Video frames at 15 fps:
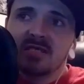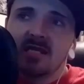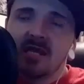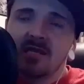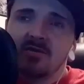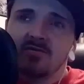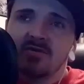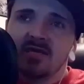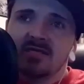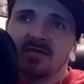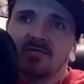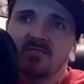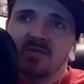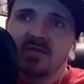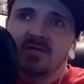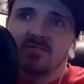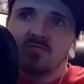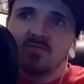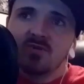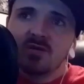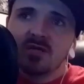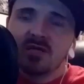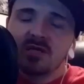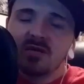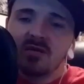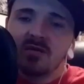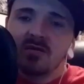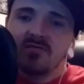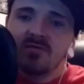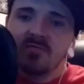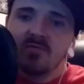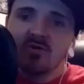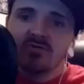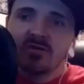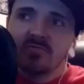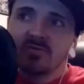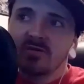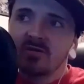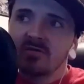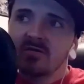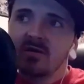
And I know that they've been working on the multiplayer